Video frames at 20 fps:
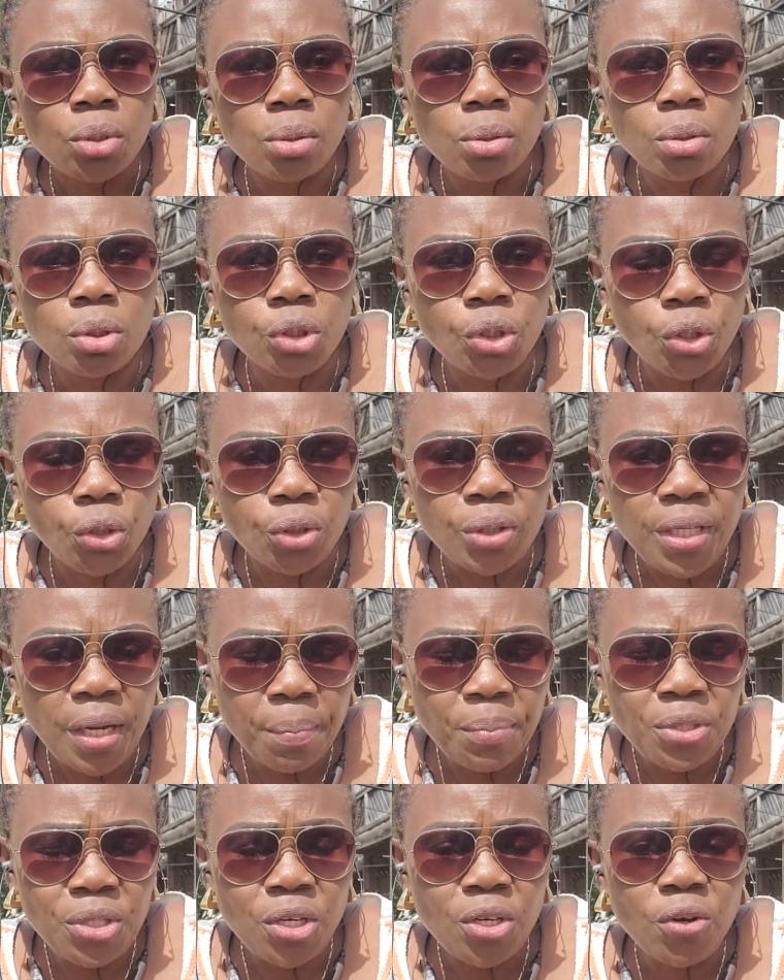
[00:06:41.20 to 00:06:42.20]

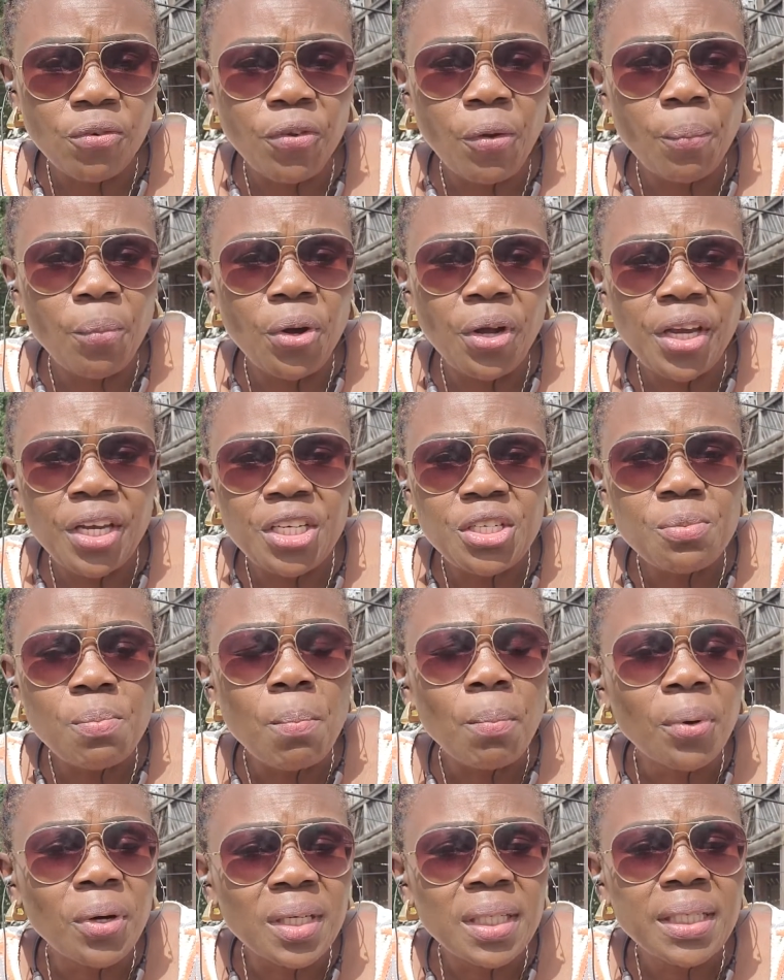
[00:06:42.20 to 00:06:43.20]
10% of your mortgage
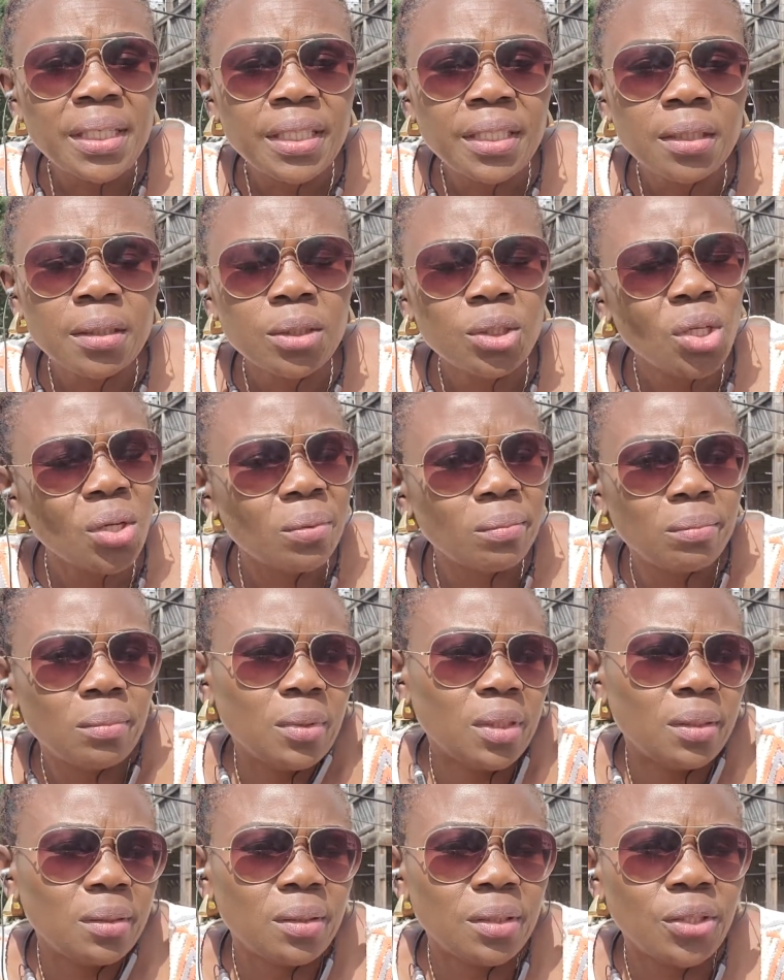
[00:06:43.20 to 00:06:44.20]
monthly. So
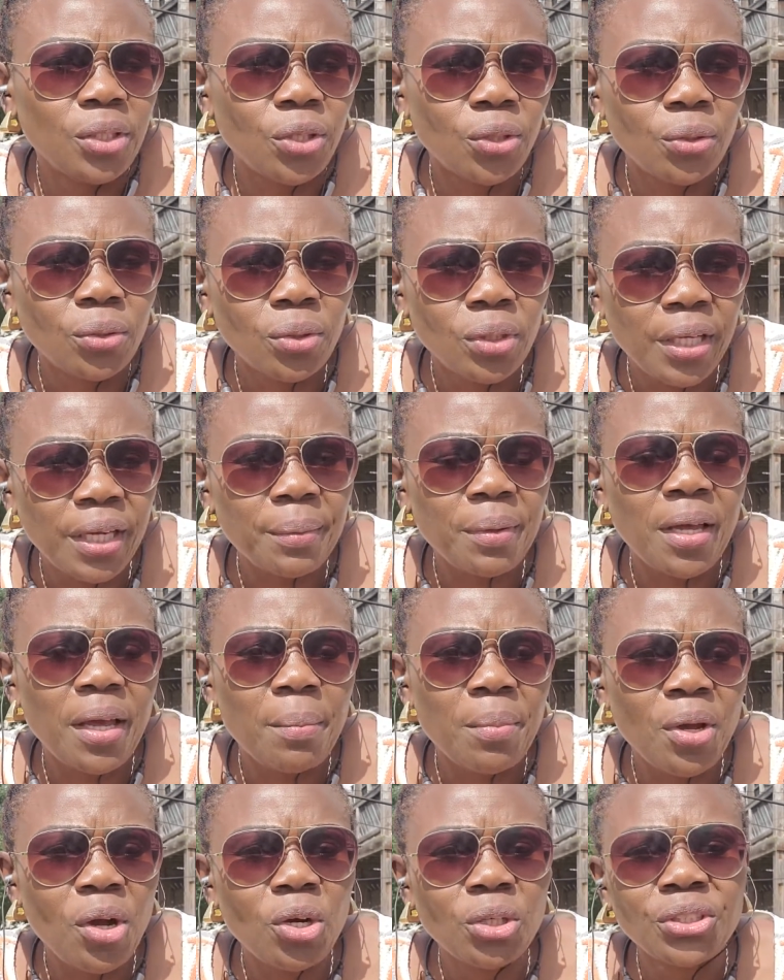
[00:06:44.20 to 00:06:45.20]
it can
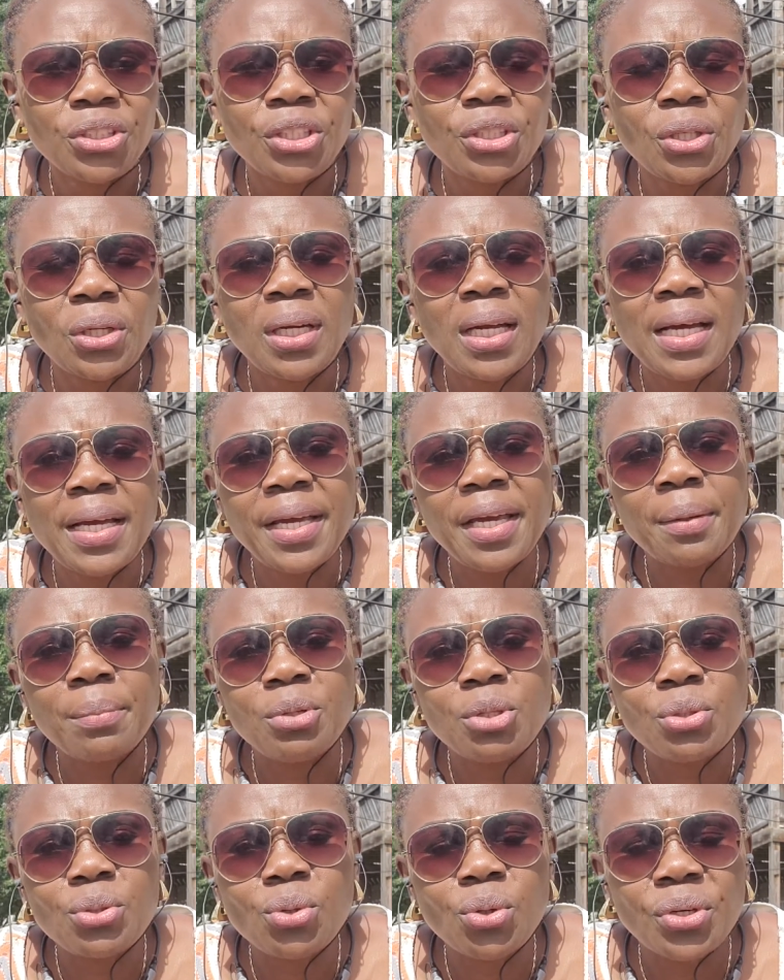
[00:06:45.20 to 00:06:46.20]
be $100, it can
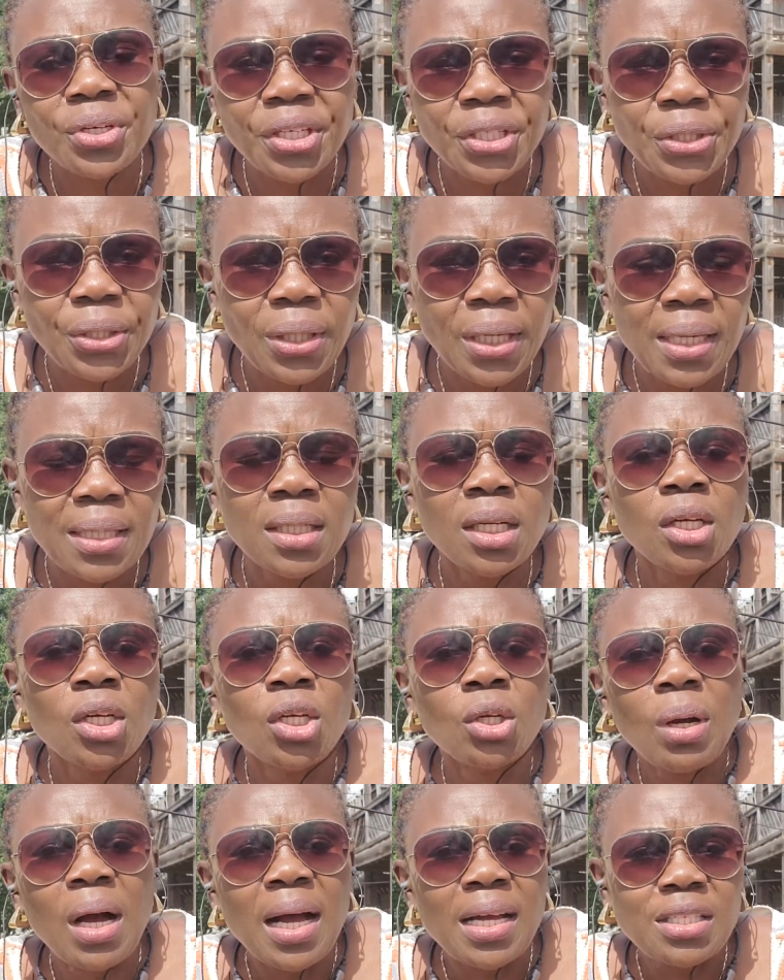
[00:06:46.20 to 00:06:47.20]
be $200,
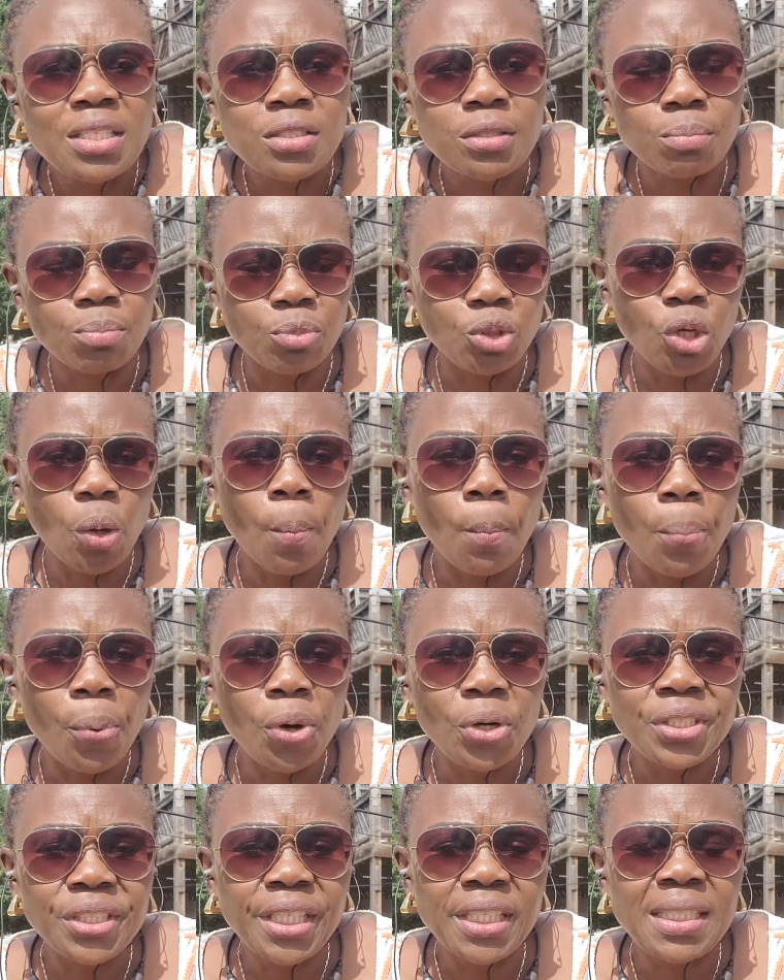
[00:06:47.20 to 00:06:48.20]
as
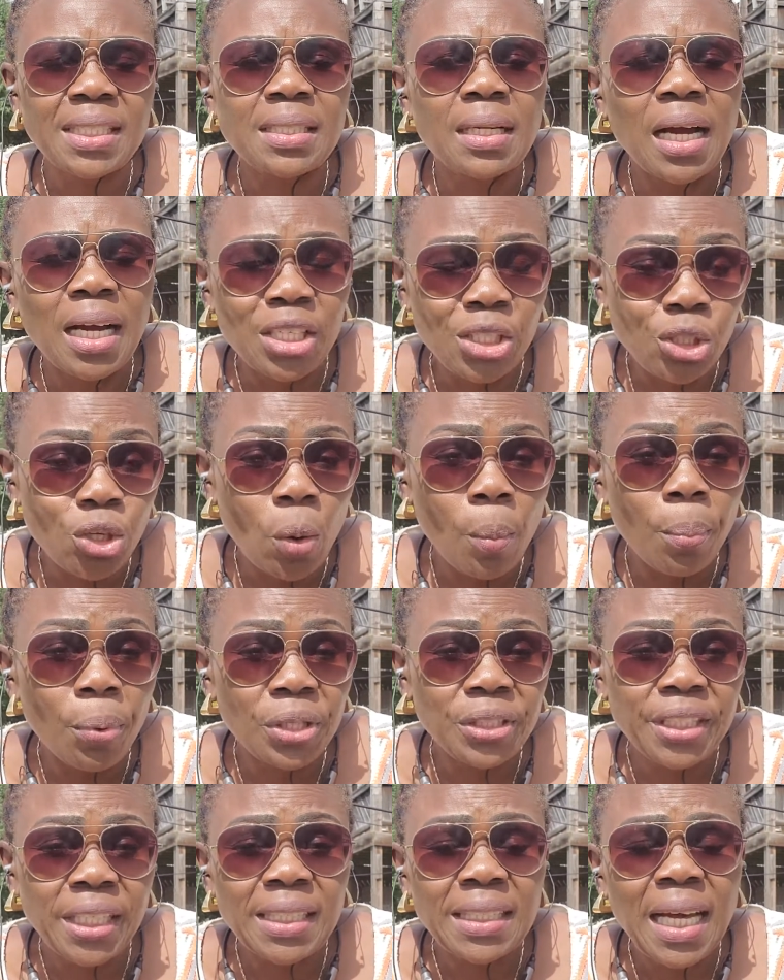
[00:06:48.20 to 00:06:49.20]
your
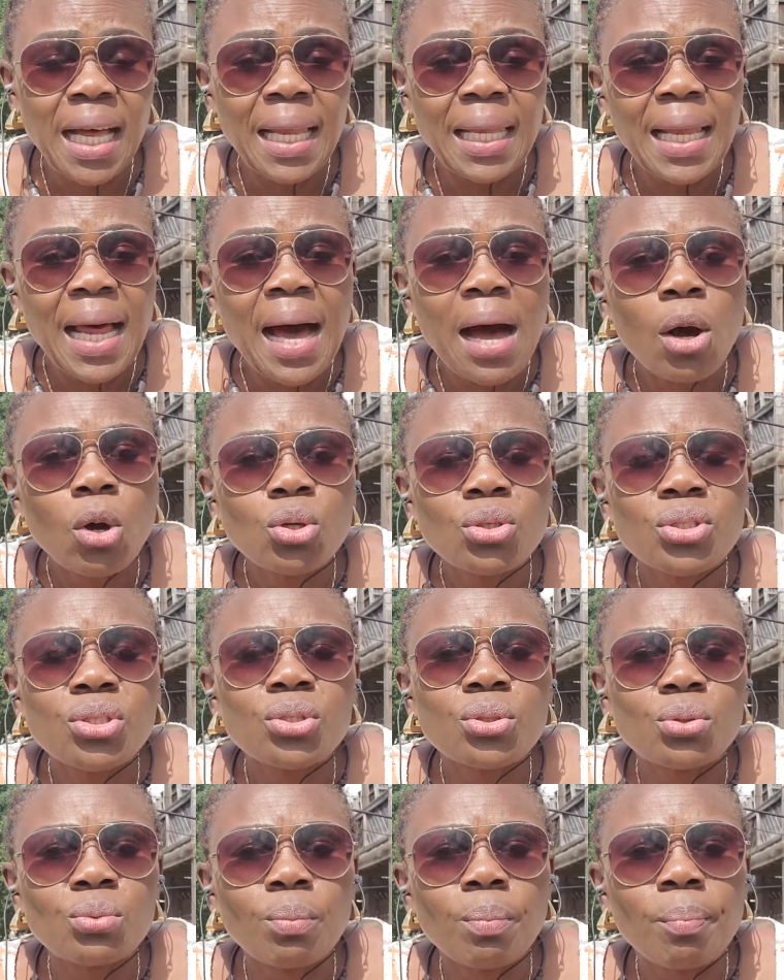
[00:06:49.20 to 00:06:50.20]
budget
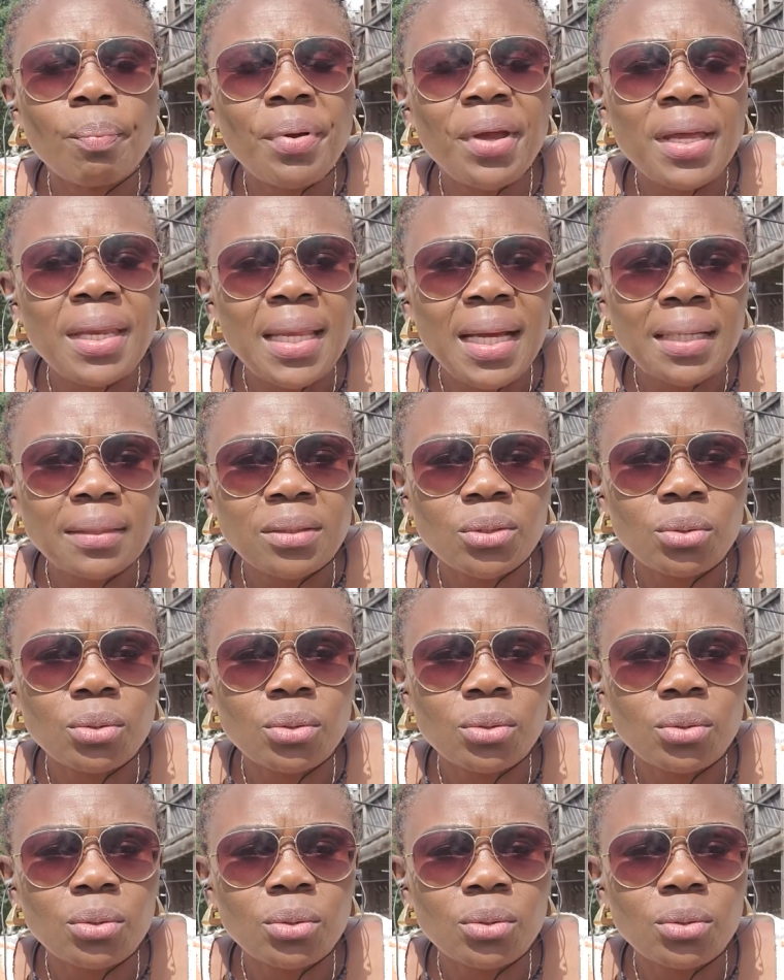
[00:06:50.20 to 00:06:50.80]
allows. Pay that